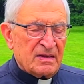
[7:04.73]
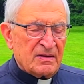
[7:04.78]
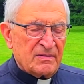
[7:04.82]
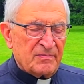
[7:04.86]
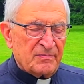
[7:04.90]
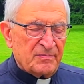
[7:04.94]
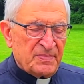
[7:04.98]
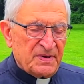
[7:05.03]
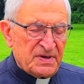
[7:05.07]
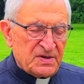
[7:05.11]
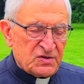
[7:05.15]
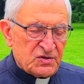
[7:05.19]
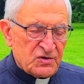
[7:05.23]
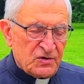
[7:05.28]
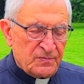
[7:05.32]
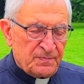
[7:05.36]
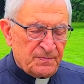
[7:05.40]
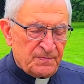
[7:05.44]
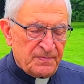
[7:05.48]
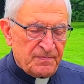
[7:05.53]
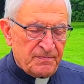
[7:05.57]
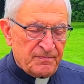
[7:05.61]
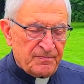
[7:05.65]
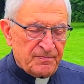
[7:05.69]
Bishop
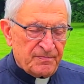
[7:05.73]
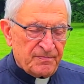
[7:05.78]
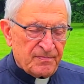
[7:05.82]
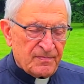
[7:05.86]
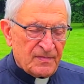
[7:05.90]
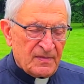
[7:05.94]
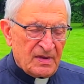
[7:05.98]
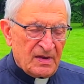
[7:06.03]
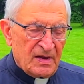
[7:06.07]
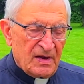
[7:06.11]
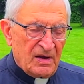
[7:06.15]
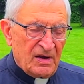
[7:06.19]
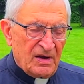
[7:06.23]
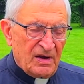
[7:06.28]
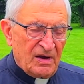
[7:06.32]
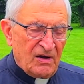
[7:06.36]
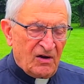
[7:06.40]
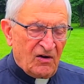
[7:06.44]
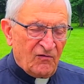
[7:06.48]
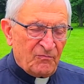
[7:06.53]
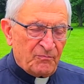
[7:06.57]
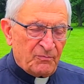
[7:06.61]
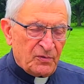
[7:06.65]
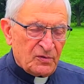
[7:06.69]

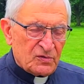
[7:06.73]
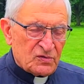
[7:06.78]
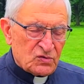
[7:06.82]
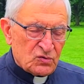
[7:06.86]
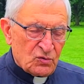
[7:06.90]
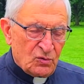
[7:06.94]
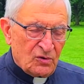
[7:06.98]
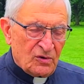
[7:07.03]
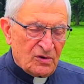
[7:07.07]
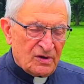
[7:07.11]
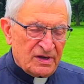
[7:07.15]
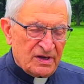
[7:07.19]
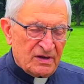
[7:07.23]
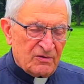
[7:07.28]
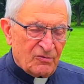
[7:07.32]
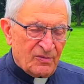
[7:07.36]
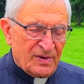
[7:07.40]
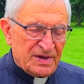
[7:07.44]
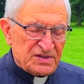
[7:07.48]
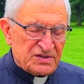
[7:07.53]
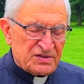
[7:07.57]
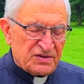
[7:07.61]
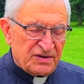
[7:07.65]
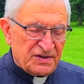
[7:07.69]
of Pozzuoli
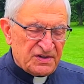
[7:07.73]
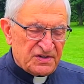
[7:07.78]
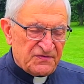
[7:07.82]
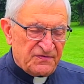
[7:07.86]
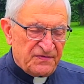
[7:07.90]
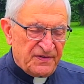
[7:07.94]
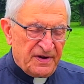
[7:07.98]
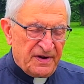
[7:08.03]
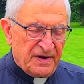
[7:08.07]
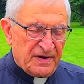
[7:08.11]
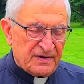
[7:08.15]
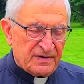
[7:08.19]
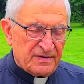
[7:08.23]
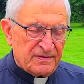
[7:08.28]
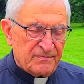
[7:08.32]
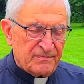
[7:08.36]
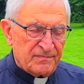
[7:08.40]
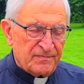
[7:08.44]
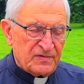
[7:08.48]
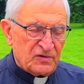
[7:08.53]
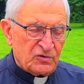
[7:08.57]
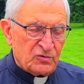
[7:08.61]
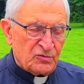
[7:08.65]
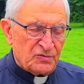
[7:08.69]
was transferred
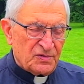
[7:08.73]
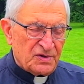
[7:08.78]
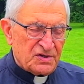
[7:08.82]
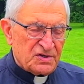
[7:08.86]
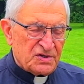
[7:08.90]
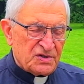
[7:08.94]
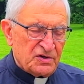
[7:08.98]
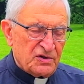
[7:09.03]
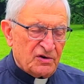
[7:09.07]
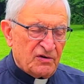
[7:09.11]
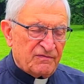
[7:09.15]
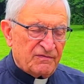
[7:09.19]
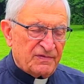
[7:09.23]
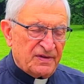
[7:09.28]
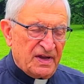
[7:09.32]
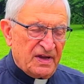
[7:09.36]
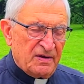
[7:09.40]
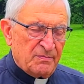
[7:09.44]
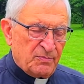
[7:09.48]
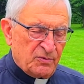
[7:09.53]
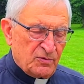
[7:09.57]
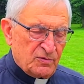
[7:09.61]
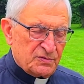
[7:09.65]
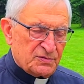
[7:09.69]
to the See of
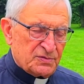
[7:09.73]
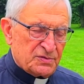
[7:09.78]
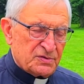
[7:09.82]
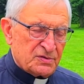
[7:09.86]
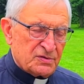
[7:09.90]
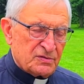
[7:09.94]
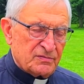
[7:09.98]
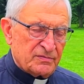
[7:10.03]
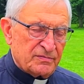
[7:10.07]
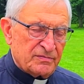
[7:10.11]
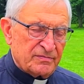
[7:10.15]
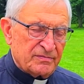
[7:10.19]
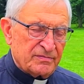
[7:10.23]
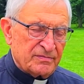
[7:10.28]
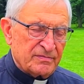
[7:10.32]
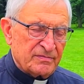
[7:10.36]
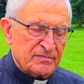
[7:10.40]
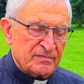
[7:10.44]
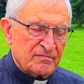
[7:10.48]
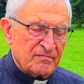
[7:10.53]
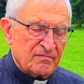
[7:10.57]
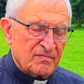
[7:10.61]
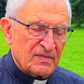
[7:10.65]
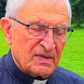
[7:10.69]
Naples,
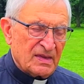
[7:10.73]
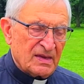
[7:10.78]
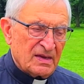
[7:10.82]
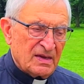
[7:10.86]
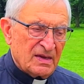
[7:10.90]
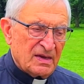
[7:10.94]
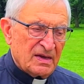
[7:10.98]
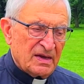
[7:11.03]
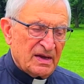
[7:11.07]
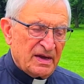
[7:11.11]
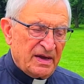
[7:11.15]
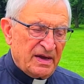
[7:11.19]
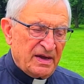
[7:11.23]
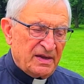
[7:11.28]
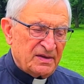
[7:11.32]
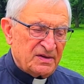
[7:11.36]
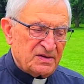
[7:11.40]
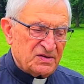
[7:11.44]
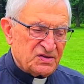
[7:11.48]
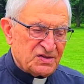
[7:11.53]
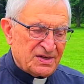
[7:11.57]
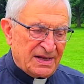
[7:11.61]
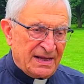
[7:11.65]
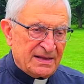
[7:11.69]
and
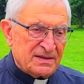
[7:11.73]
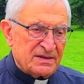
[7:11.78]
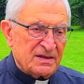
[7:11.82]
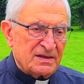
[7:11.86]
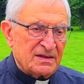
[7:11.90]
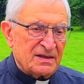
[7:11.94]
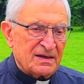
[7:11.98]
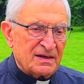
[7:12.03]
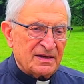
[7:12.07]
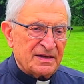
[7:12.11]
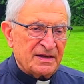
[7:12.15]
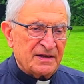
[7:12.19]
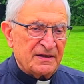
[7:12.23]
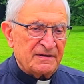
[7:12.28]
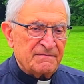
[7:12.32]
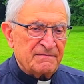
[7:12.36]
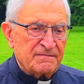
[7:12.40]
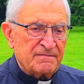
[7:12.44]
suddenly